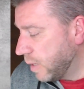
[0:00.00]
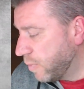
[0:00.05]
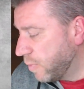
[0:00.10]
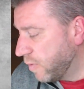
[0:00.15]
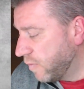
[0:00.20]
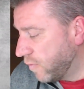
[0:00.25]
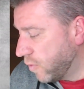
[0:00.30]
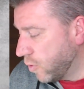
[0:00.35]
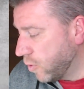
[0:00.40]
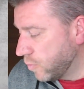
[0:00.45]

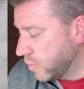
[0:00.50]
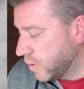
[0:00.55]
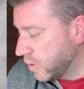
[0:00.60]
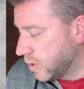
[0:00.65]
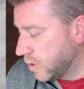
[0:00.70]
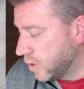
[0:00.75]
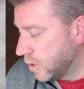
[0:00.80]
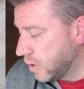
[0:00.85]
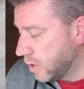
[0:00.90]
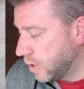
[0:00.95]

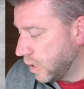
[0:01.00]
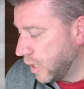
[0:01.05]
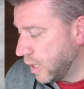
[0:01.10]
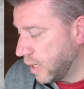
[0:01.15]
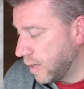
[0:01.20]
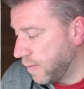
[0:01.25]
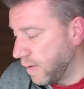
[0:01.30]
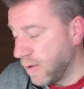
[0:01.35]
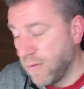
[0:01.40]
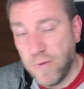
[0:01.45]
performs,
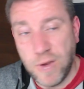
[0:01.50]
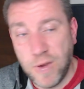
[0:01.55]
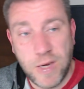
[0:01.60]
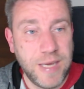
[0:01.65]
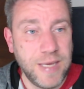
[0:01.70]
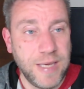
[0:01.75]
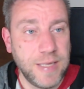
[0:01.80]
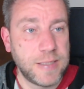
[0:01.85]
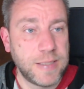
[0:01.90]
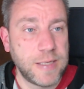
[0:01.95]
if it
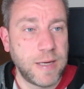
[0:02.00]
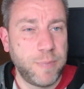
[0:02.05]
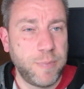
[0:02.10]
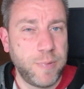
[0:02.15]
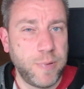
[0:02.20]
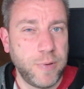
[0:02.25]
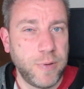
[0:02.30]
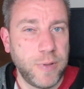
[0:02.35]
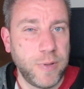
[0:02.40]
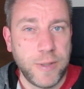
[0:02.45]
heats up
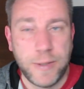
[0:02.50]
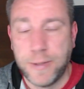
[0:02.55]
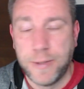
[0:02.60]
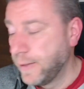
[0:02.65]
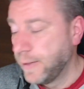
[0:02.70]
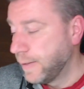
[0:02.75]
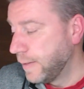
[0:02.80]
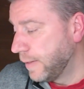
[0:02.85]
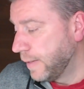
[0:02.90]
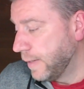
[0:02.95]

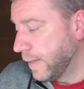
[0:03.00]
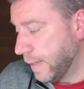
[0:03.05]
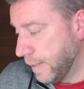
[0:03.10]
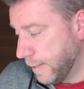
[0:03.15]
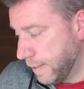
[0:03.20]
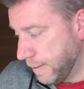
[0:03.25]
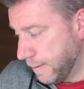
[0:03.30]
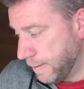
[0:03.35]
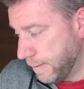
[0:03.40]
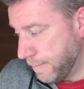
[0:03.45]

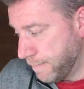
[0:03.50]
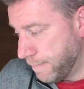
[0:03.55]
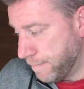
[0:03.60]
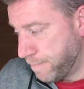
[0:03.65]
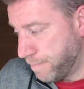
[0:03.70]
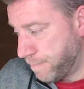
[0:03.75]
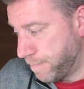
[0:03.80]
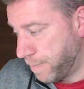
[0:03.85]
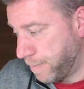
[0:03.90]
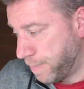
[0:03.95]
in
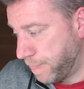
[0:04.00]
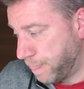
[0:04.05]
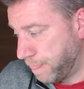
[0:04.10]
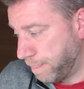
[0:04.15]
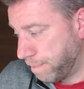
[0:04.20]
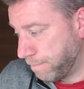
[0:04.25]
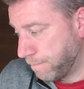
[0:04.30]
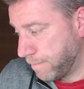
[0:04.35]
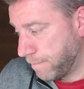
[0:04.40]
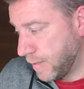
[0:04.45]

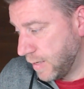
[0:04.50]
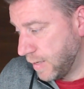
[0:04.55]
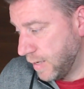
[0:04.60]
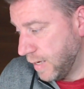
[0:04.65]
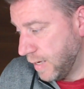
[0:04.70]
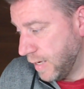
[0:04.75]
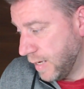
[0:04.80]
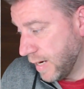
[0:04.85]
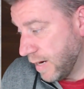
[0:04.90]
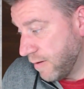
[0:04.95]

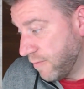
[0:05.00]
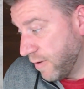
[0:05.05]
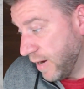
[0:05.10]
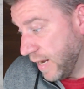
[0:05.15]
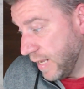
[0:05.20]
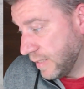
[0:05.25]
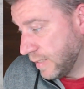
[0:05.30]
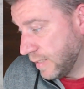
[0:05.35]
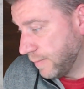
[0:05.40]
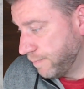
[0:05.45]
any
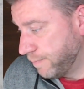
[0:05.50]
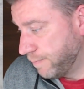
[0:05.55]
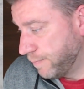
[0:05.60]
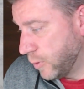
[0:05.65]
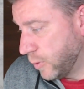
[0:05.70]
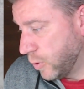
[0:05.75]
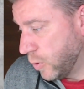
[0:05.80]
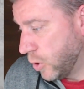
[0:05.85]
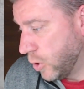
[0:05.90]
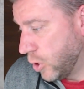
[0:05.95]
rate
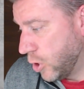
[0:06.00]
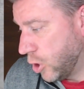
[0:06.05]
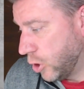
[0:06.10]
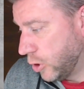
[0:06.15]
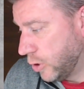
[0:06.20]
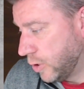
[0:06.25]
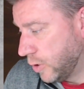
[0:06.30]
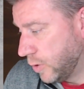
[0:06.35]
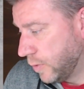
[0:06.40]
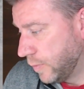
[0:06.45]
or
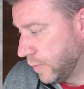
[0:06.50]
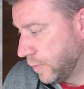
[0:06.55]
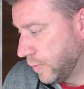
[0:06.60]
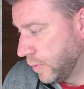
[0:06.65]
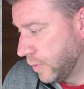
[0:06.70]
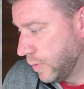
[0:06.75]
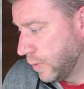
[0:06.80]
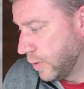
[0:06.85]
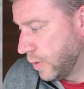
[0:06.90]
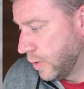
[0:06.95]
not.
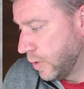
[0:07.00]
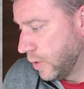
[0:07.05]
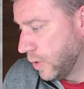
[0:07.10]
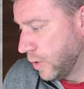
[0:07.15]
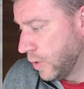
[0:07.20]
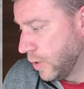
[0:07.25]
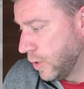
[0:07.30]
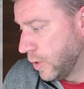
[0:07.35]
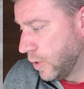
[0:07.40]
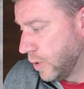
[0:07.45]

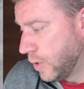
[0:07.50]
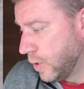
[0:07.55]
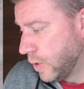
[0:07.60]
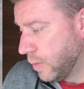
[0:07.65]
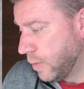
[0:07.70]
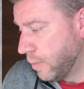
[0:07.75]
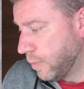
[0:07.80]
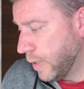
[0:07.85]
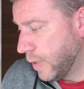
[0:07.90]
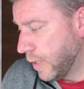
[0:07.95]

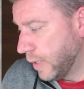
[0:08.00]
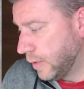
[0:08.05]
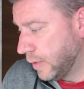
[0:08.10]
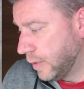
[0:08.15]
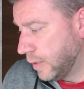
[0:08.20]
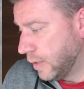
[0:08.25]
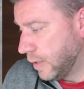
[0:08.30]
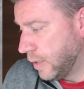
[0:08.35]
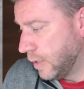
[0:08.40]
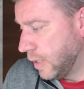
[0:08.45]

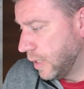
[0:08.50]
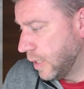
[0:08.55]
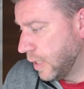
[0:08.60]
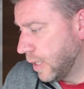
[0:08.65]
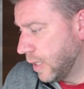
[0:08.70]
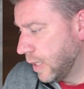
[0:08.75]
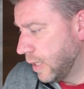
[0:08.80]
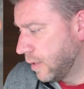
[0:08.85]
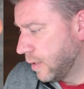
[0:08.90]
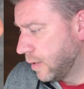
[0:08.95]
But
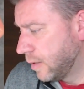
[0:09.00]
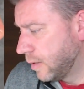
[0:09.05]
yeah.